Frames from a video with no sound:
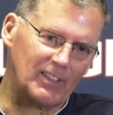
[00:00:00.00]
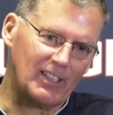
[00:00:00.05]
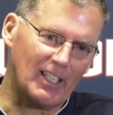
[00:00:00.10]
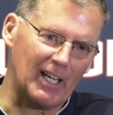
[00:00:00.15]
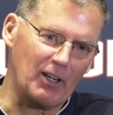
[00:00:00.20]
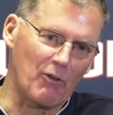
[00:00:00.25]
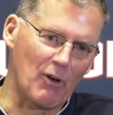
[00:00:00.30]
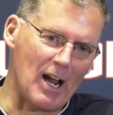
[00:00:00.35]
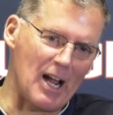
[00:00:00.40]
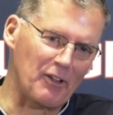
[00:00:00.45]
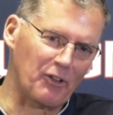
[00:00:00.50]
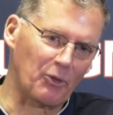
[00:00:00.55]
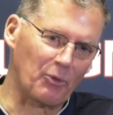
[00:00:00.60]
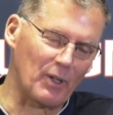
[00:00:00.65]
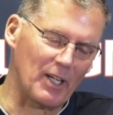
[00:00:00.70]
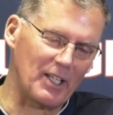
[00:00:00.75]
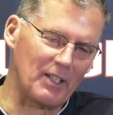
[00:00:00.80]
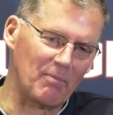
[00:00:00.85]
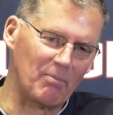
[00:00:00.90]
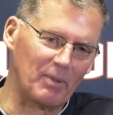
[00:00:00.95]
they
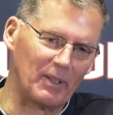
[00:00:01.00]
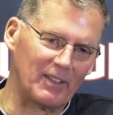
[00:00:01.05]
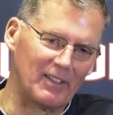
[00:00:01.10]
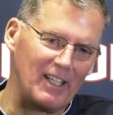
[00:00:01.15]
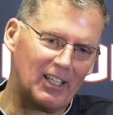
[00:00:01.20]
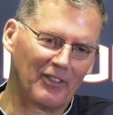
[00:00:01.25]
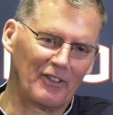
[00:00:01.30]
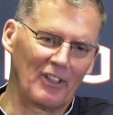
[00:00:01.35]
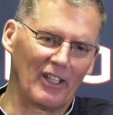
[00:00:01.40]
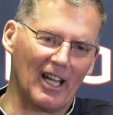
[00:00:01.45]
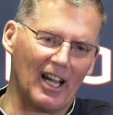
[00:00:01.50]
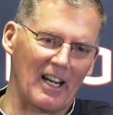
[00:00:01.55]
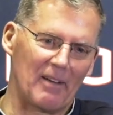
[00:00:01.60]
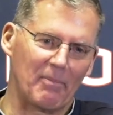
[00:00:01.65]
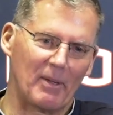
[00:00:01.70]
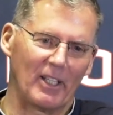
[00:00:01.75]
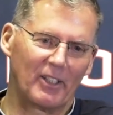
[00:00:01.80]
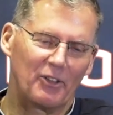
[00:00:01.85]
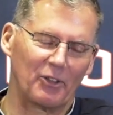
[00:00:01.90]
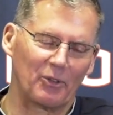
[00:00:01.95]
graduate, but then you got to
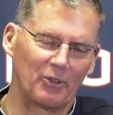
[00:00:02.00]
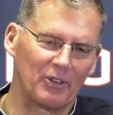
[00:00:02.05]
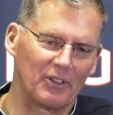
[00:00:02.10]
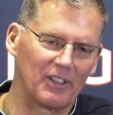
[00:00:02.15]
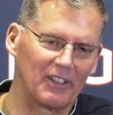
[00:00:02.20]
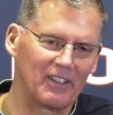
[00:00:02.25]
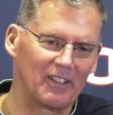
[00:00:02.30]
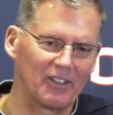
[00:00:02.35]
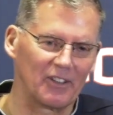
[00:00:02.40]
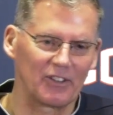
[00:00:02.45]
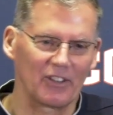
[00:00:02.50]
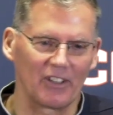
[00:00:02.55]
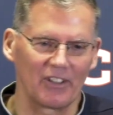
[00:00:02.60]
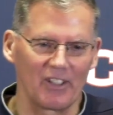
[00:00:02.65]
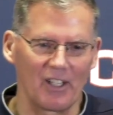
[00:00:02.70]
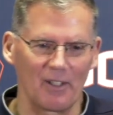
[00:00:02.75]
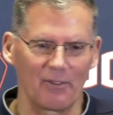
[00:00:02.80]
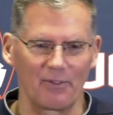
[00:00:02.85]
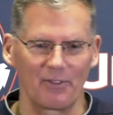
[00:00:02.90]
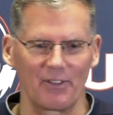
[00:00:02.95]
make sure that there's
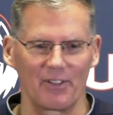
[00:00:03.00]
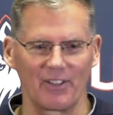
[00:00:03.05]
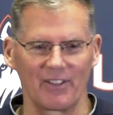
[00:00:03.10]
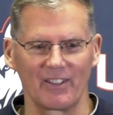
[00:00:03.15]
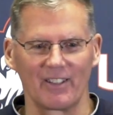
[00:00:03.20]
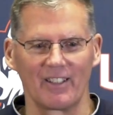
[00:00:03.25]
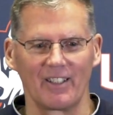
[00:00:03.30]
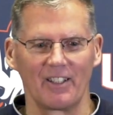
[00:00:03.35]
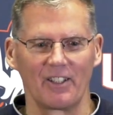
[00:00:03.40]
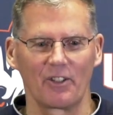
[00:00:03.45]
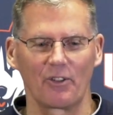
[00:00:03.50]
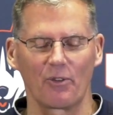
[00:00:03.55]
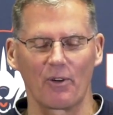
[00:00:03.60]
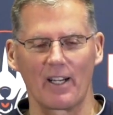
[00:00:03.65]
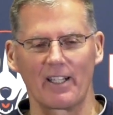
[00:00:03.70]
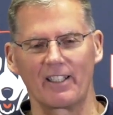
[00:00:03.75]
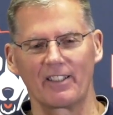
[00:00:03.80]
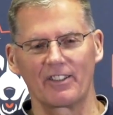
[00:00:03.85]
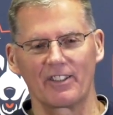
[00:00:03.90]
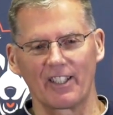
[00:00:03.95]
enough
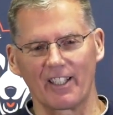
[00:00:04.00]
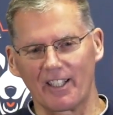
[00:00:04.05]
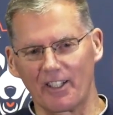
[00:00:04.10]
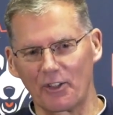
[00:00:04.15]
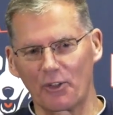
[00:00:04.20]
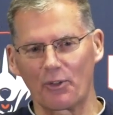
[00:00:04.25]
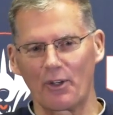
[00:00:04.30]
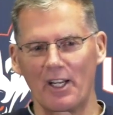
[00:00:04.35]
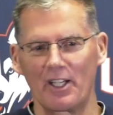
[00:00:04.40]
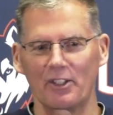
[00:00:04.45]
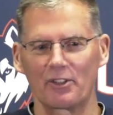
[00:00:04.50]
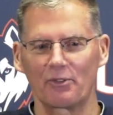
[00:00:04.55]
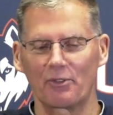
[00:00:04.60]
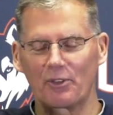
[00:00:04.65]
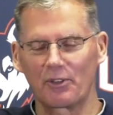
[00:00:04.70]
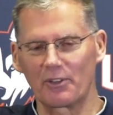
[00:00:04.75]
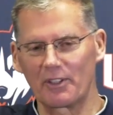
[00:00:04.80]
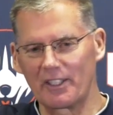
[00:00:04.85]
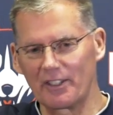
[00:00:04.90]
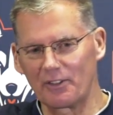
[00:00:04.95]
credits that can
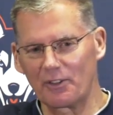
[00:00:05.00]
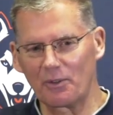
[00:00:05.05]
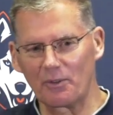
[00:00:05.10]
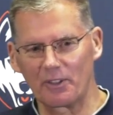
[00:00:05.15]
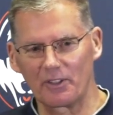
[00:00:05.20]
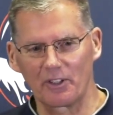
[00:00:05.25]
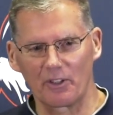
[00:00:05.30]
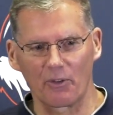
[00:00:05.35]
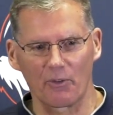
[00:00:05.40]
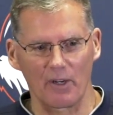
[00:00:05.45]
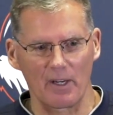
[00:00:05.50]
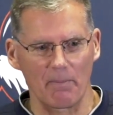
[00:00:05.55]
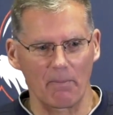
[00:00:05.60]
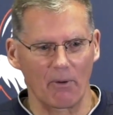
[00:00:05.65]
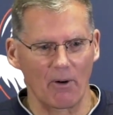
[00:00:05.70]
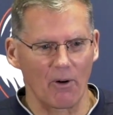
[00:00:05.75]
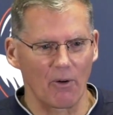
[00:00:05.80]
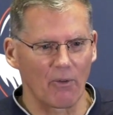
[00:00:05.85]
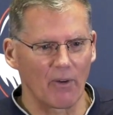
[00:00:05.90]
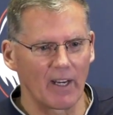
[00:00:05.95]
transfer into a degree
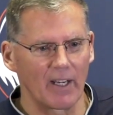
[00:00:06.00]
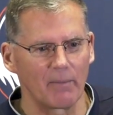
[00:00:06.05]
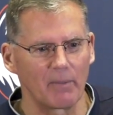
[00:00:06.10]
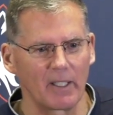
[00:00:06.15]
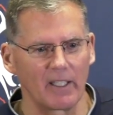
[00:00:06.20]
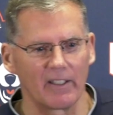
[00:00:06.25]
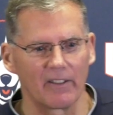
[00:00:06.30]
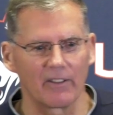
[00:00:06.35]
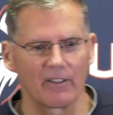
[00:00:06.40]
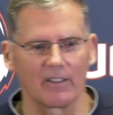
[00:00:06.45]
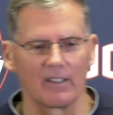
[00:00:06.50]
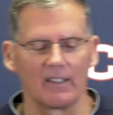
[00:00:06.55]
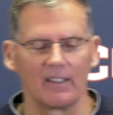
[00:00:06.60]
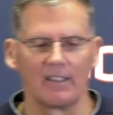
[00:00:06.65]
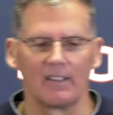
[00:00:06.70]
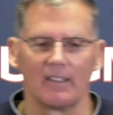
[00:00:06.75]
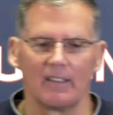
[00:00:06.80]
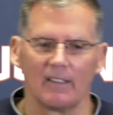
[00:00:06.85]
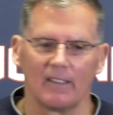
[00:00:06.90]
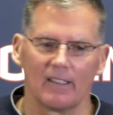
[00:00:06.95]
program here.
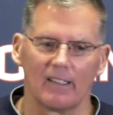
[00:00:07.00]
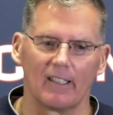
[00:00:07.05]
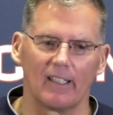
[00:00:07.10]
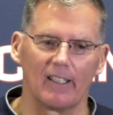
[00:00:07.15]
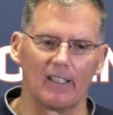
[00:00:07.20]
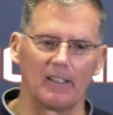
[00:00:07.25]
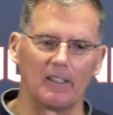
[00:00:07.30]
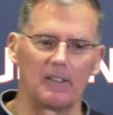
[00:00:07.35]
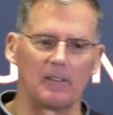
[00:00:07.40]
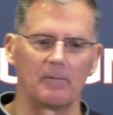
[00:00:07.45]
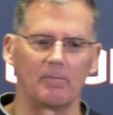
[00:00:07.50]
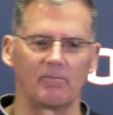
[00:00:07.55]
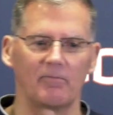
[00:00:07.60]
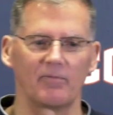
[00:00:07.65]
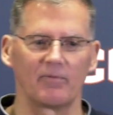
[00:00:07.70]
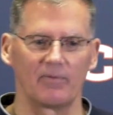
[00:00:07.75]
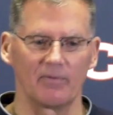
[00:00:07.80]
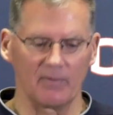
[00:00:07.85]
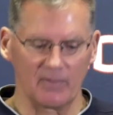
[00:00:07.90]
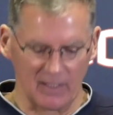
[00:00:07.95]

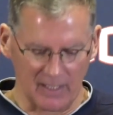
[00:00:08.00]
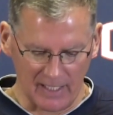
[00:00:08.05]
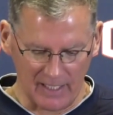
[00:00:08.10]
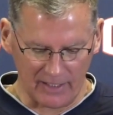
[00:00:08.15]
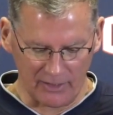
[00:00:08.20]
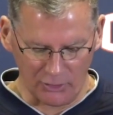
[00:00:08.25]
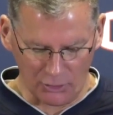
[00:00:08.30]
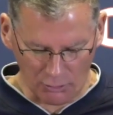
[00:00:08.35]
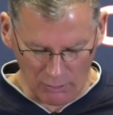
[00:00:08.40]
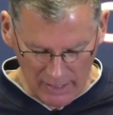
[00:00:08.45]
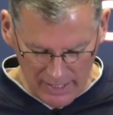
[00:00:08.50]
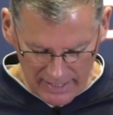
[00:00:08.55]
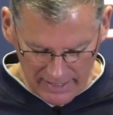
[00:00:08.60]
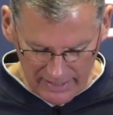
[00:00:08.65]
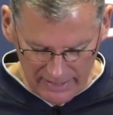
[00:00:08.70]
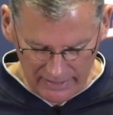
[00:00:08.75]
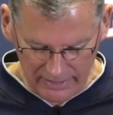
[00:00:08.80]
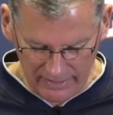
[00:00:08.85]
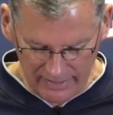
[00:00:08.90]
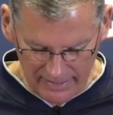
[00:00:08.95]
And Trey
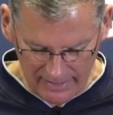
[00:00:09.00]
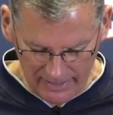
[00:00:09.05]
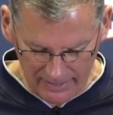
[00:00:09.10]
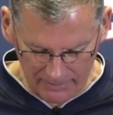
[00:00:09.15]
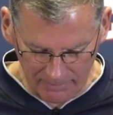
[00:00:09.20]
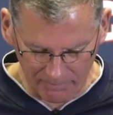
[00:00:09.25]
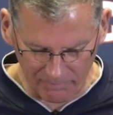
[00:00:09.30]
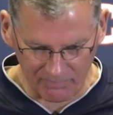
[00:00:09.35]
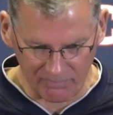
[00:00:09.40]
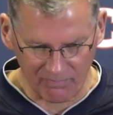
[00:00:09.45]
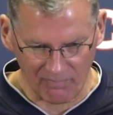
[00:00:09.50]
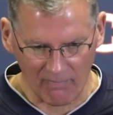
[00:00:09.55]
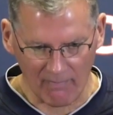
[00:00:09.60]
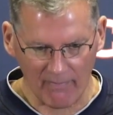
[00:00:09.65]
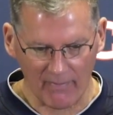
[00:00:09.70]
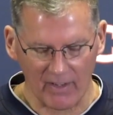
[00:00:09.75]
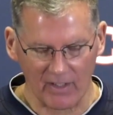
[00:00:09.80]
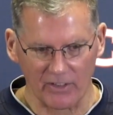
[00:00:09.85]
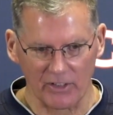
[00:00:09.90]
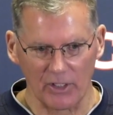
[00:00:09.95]
had,
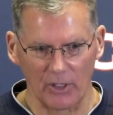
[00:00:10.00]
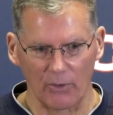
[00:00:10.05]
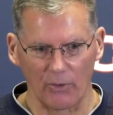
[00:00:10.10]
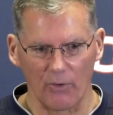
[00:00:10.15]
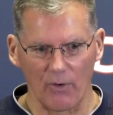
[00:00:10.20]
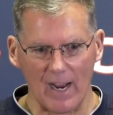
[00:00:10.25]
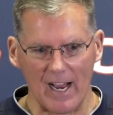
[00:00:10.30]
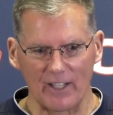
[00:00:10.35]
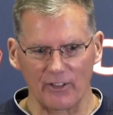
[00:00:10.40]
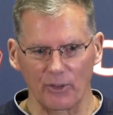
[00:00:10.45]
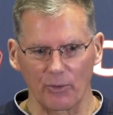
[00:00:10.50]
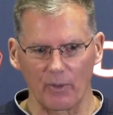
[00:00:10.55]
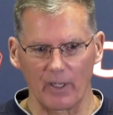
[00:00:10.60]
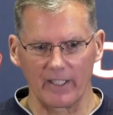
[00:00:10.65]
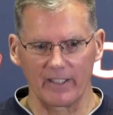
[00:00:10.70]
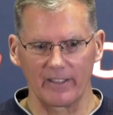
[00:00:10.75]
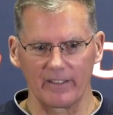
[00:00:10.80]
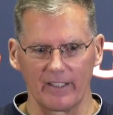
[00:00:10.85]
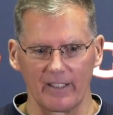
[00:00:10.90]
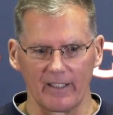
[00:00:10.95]
you know,
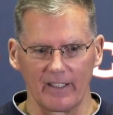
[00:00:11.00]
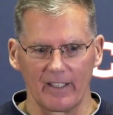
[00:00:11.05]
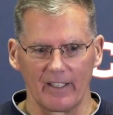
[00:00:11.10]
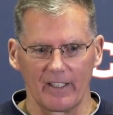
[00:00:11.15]
graduated,